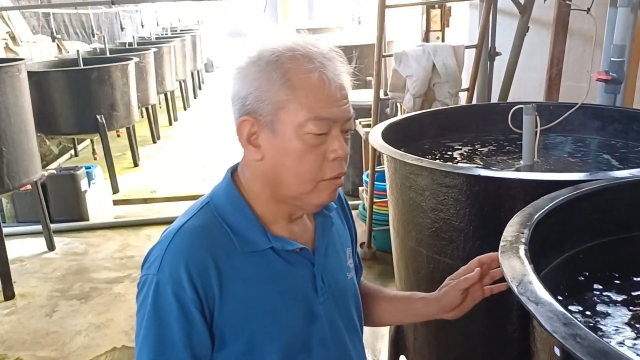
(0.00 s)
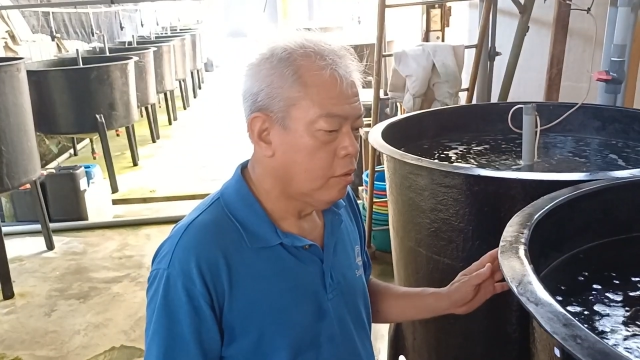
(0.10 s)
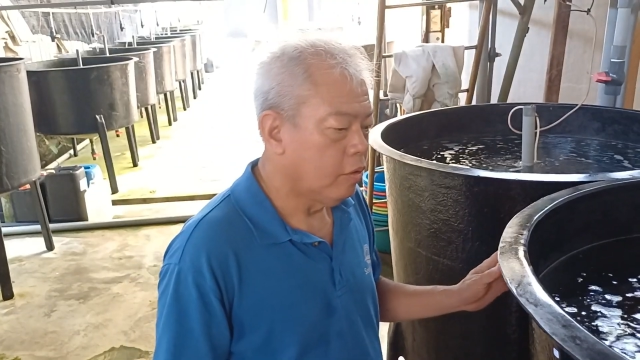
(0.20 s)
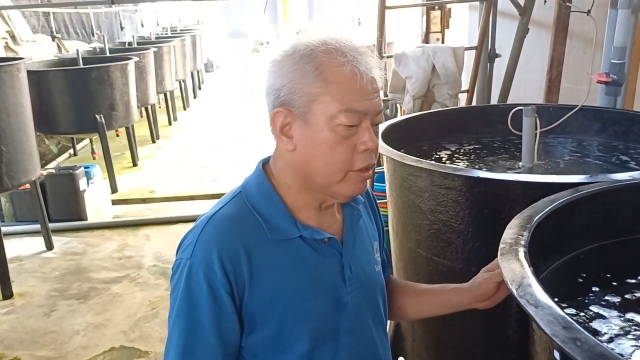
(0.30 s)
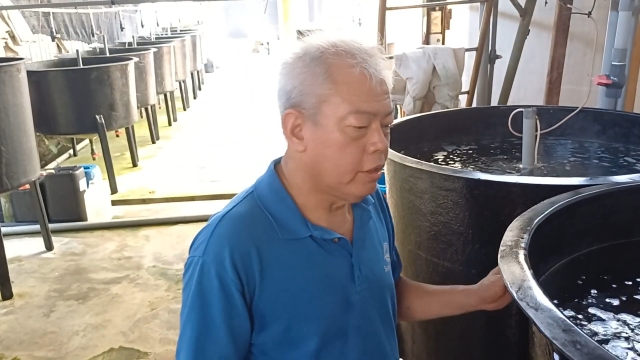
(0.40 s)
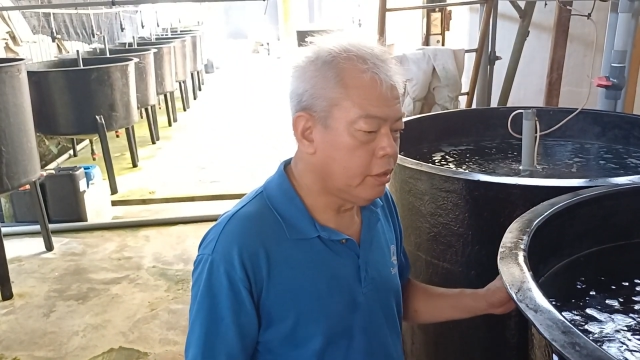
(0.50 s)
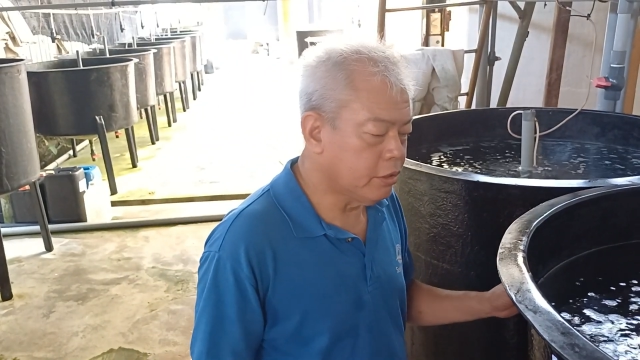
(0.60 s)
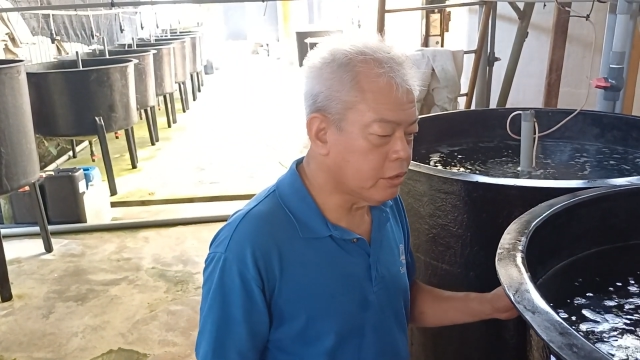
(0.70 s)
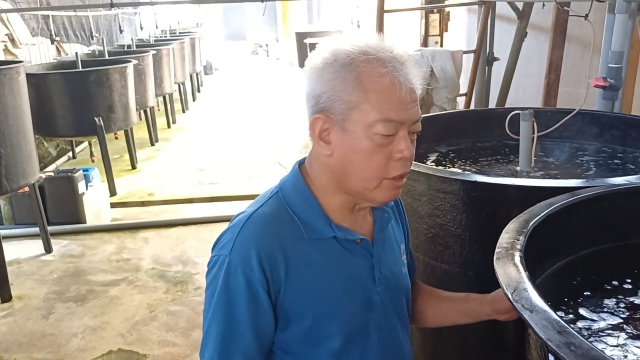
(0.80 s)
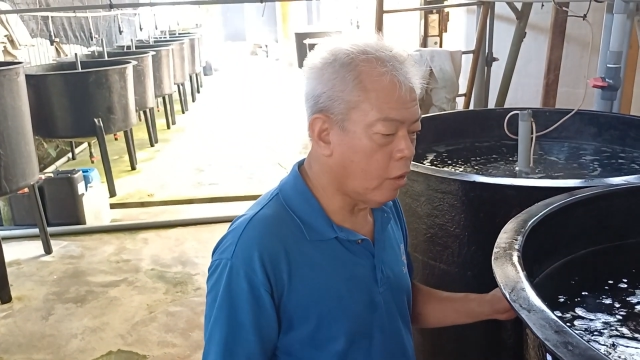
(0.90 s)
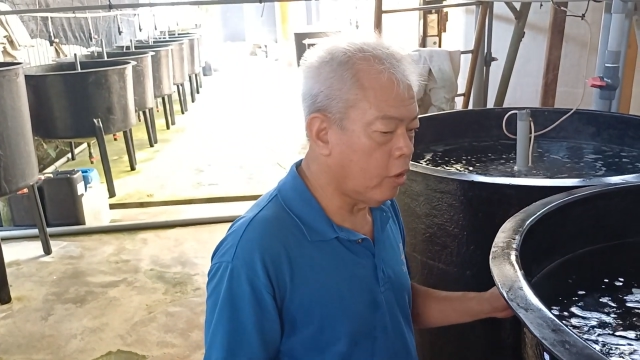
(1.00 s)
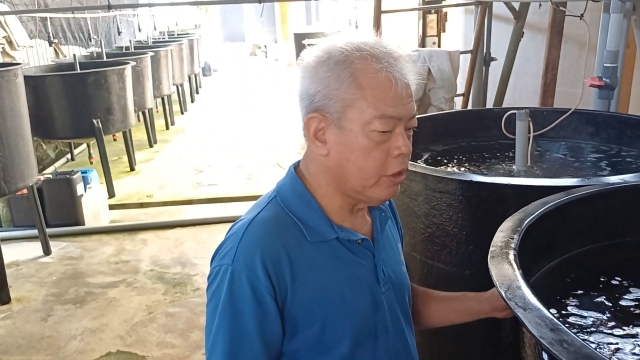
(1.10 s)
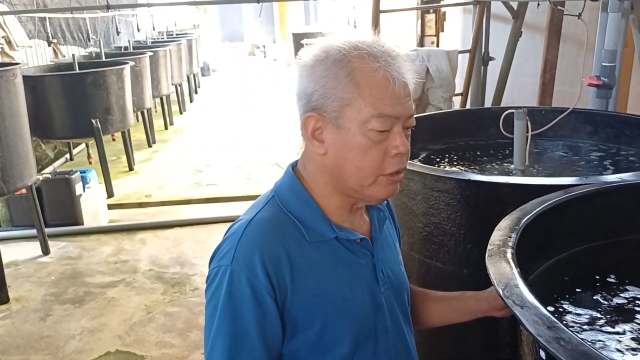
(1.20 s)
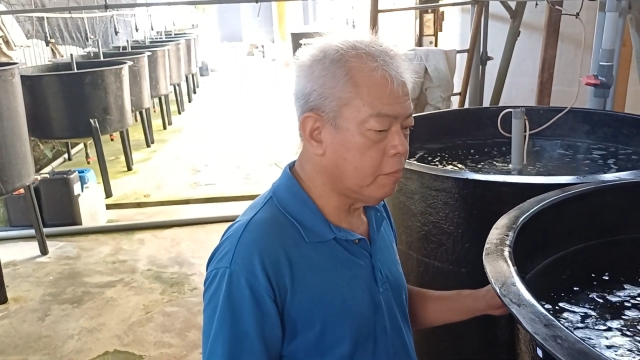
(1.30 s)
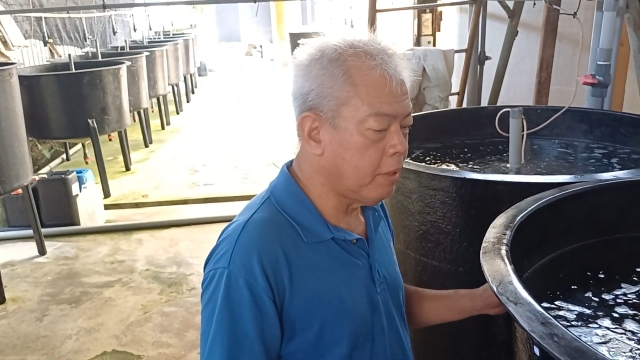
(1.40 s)
Okay, this is the
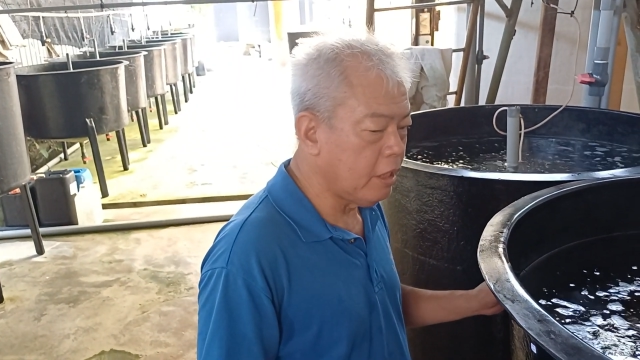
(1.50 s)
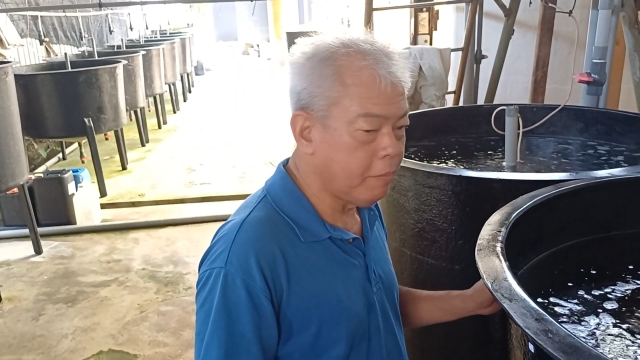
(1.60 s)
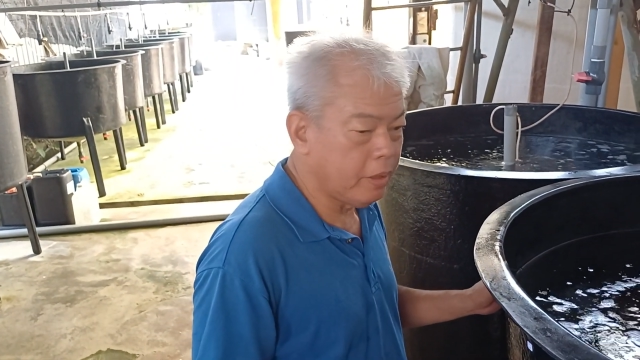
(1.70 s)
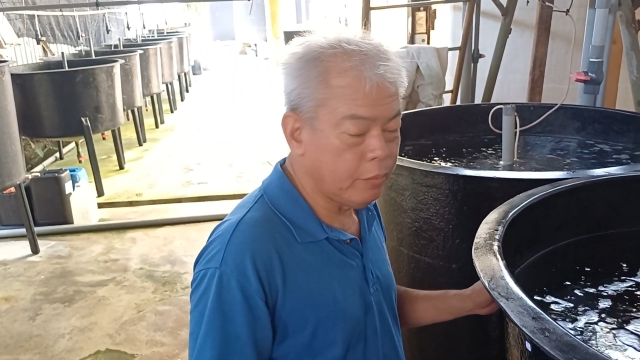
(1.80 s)
oyster baby,